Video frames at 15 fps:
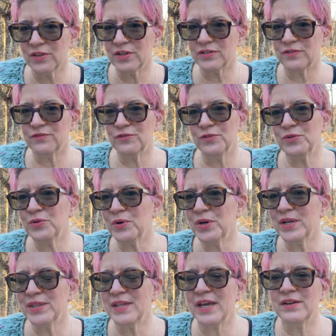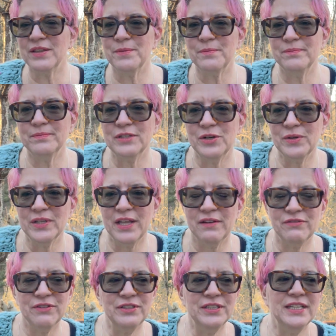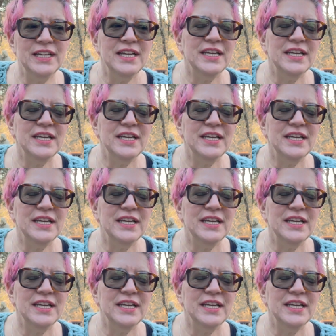There's a food court and down in the lower level.